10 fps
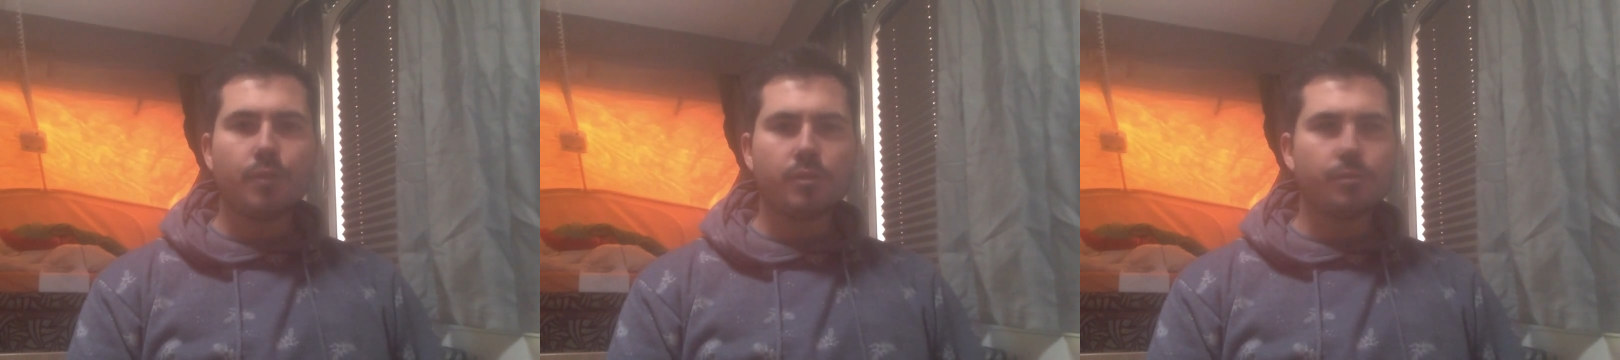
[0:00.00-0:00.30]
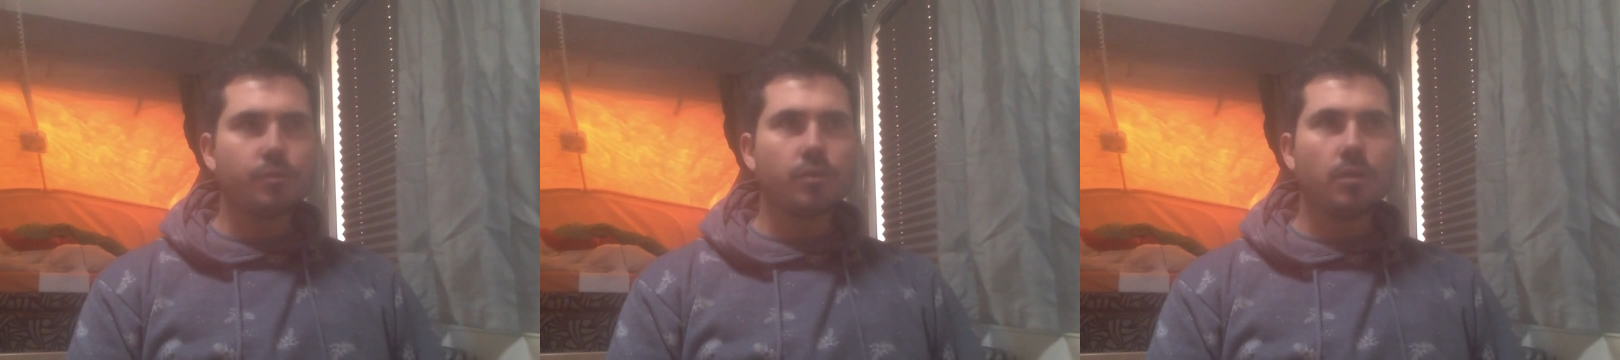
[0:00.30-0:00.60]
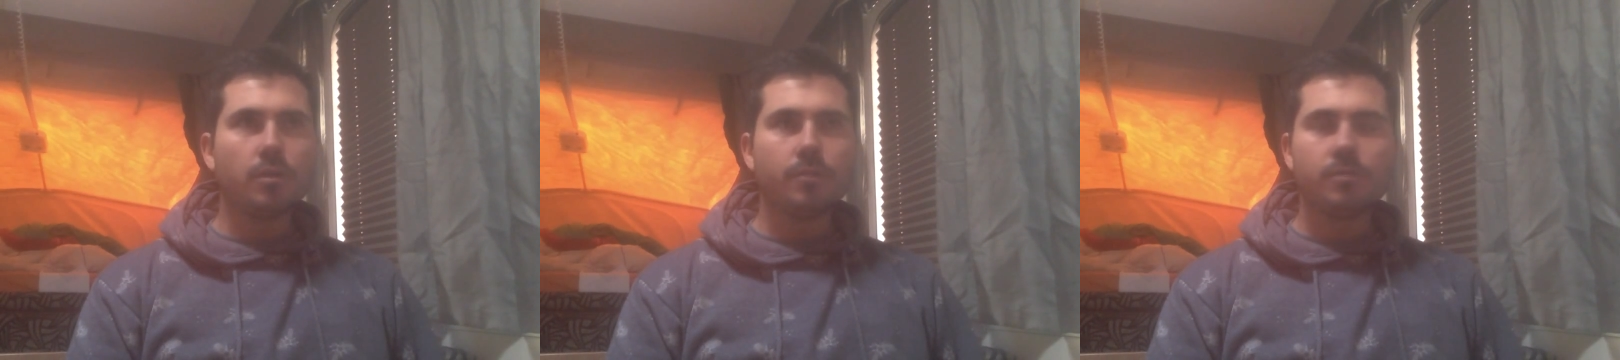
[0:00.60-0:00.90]
British
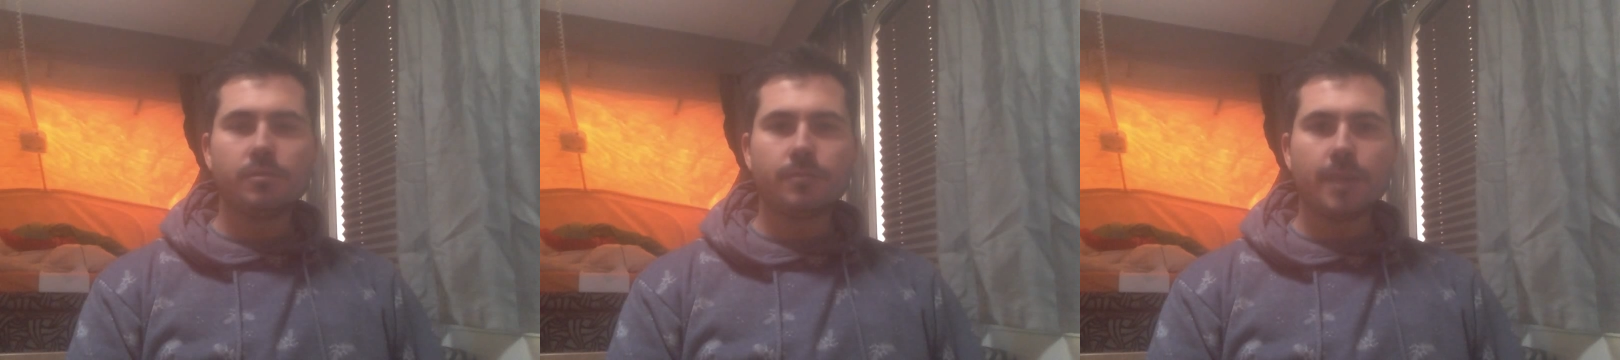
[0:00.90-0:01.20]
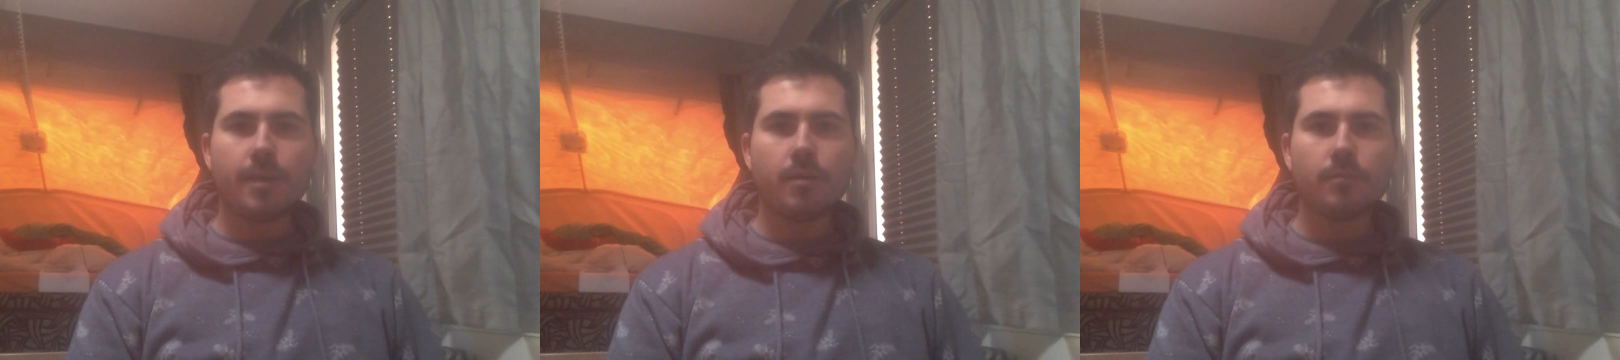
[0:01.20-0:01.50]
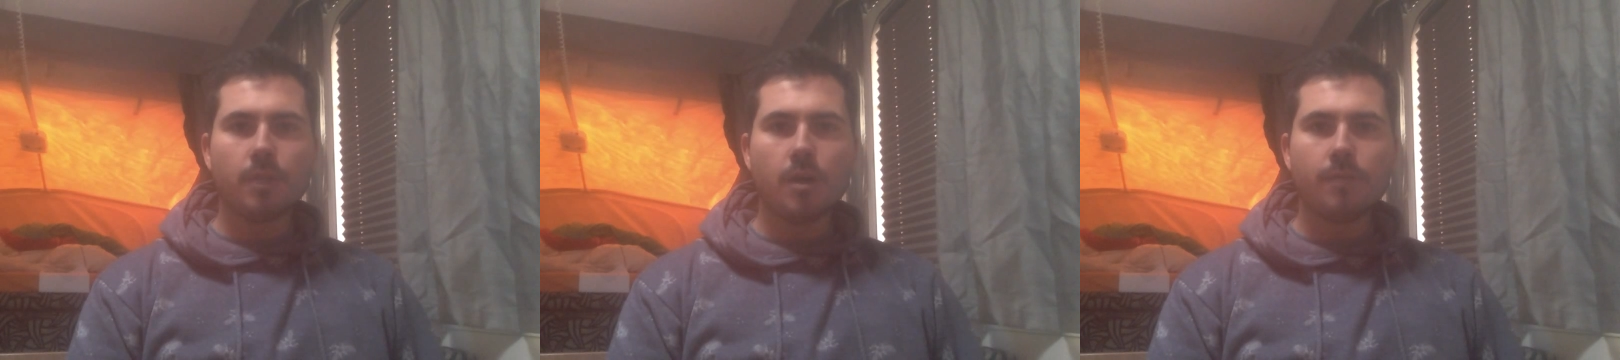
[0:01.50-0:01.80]
Petroleum's the flower
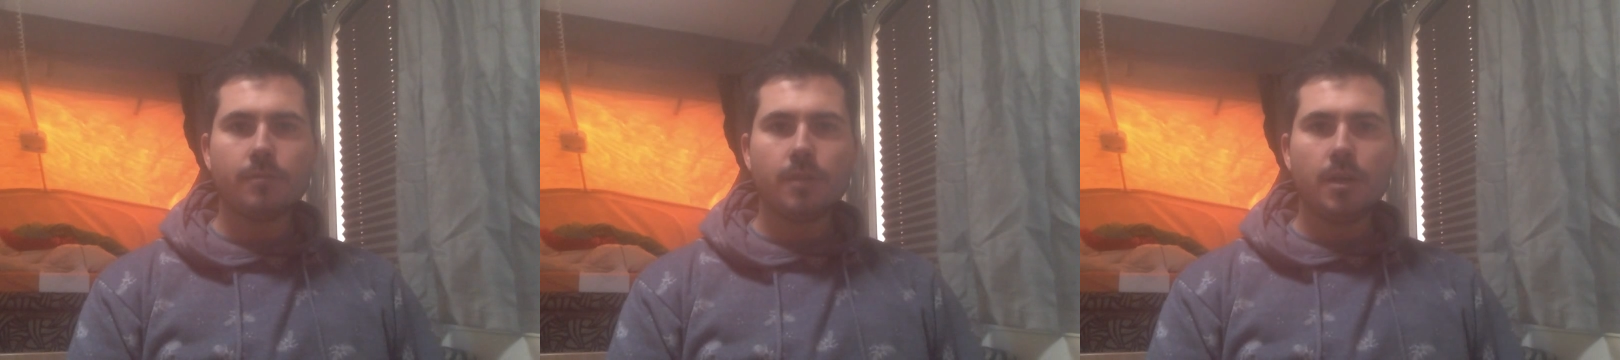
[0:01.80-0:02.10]
of life.